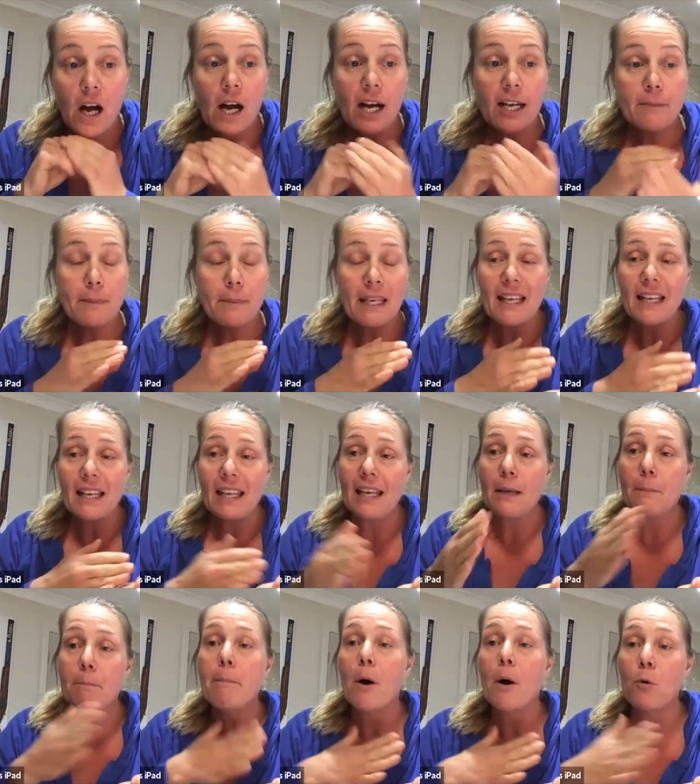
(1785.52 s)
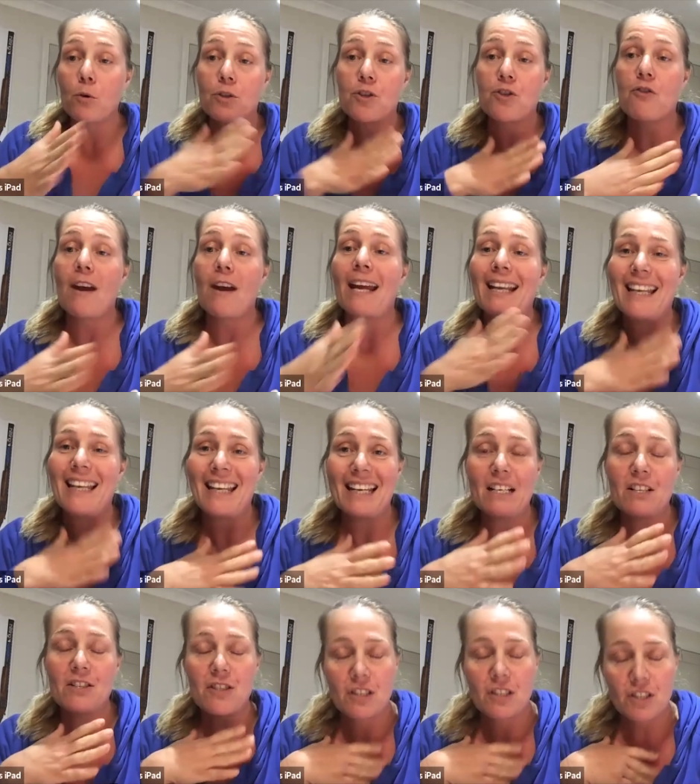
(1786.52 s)
I'd be getting bulk training
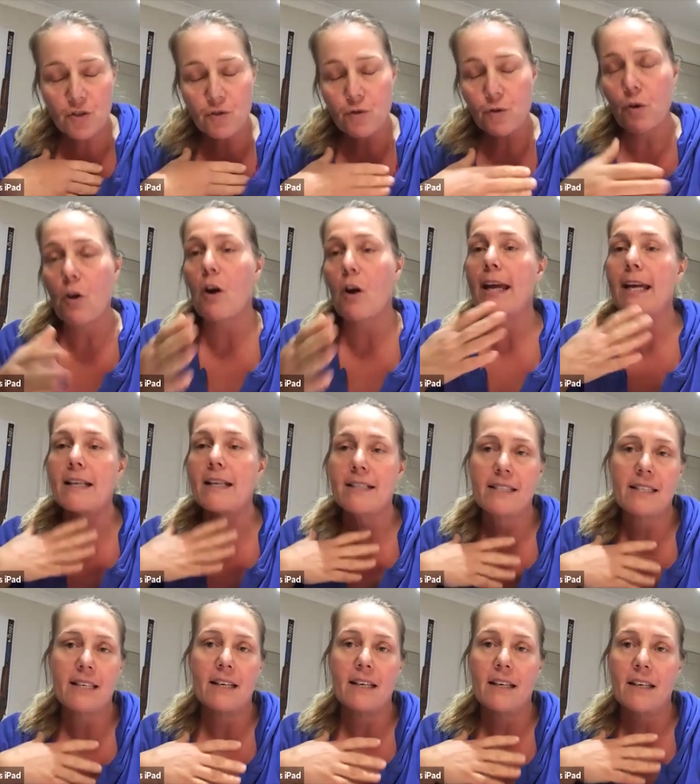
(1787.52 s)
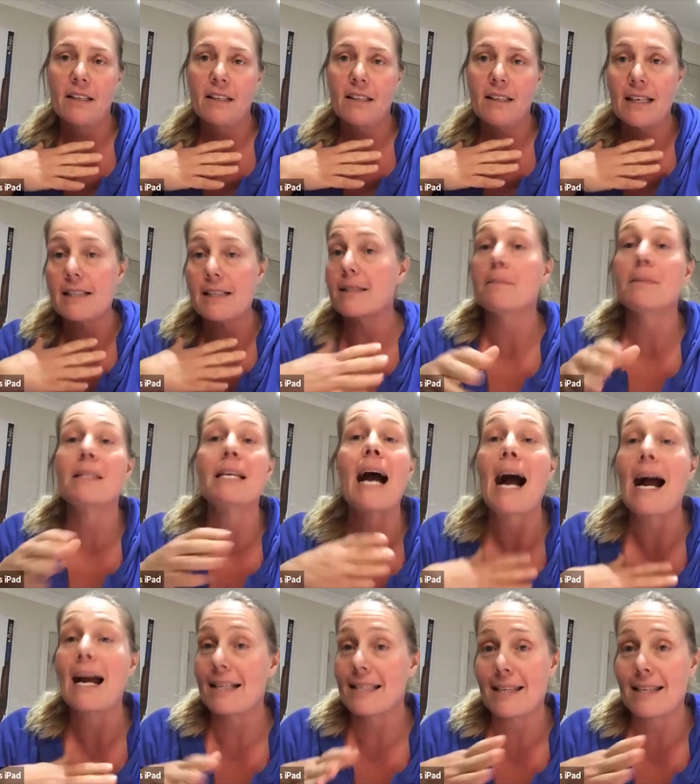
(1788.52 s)
in, just trying to get some
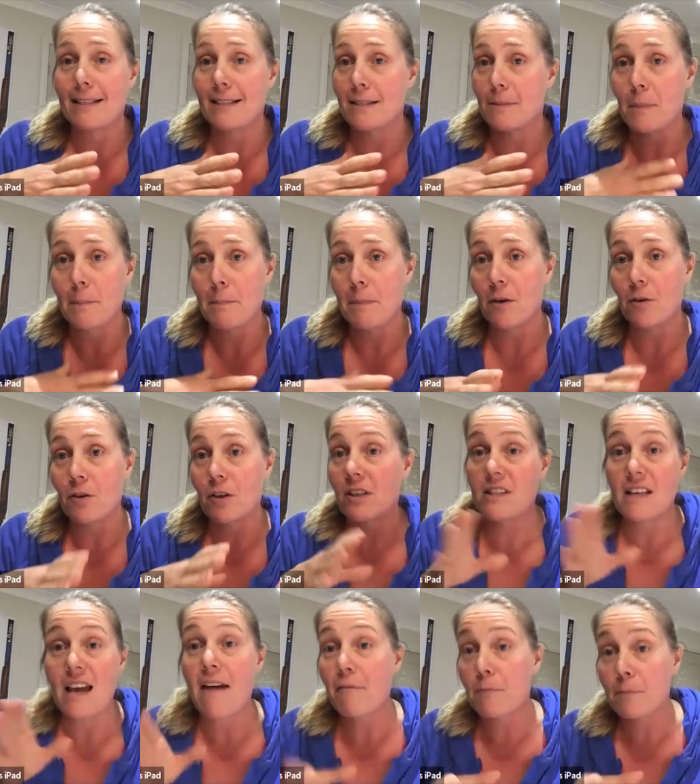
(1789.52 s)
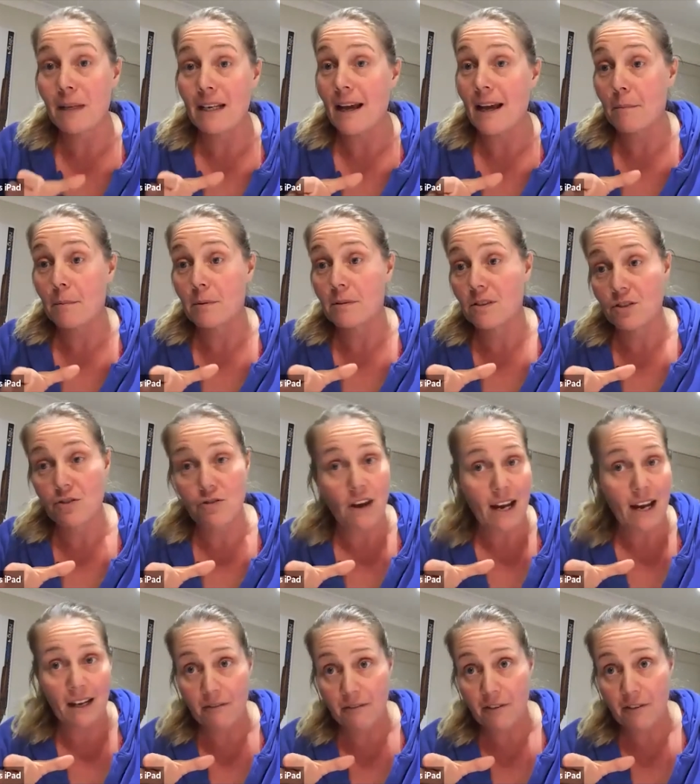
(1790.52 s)
targets under my belt because I haven't been able to
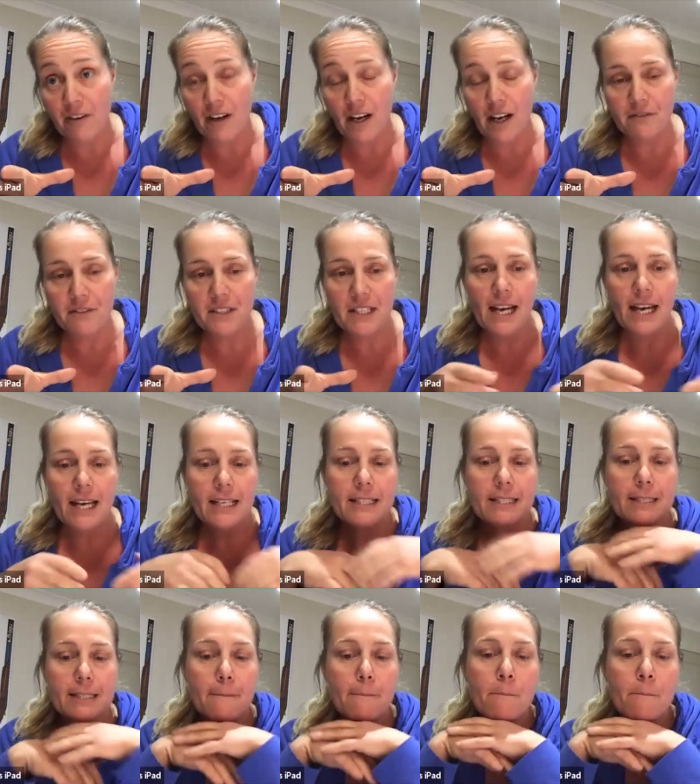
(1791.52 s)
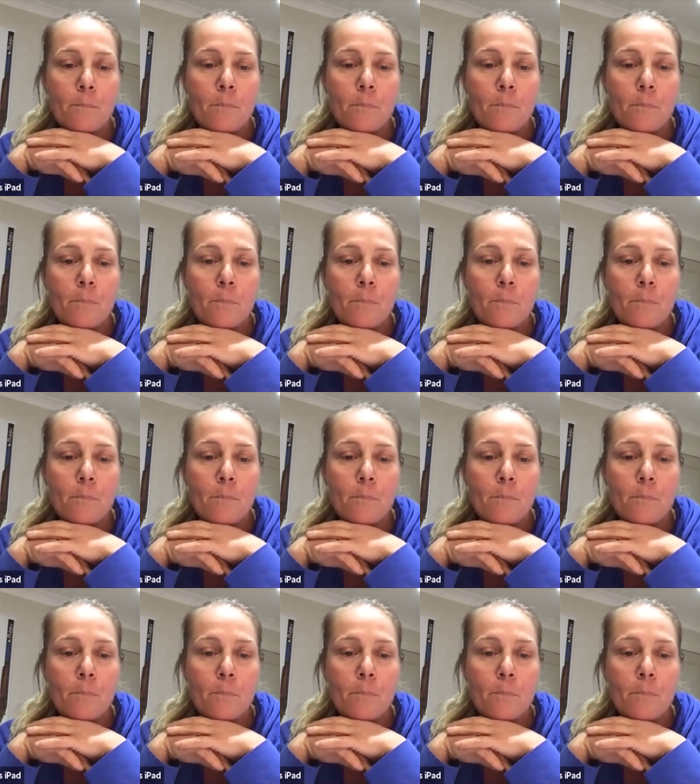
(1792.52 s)
train for five days.